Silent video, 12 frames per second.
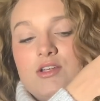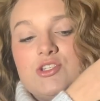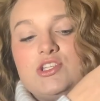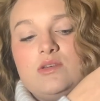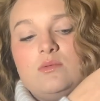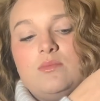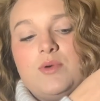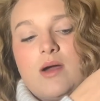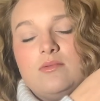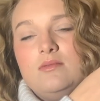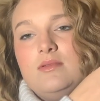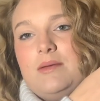She will
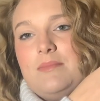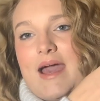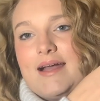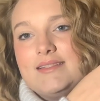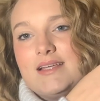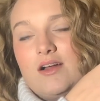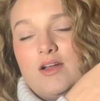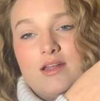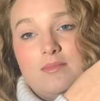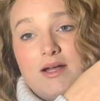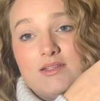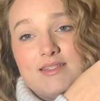probably max out at
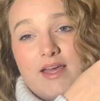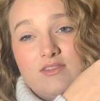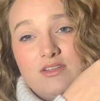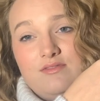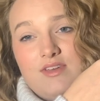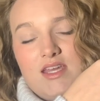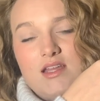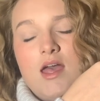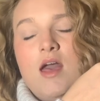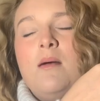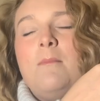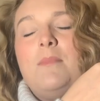about 7 feet,
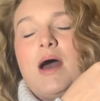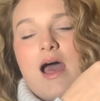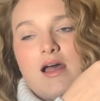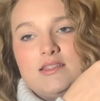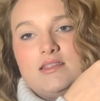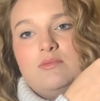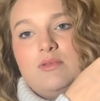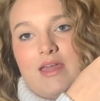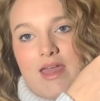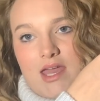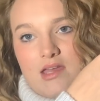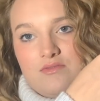possibly
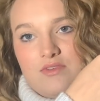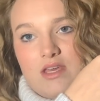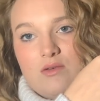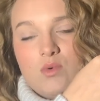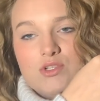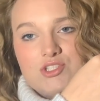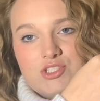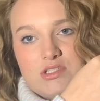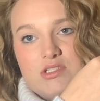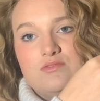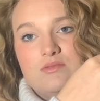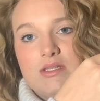8 feet when
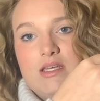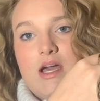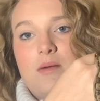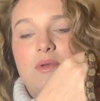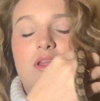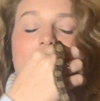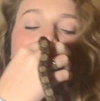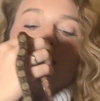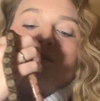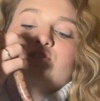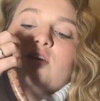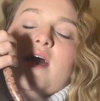she's really up in
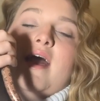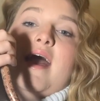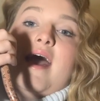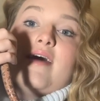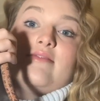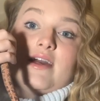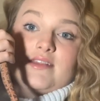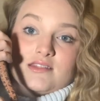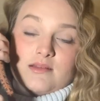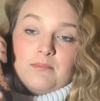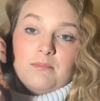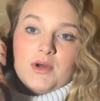age. And that's
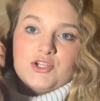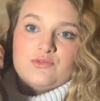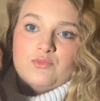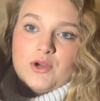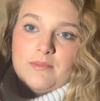much more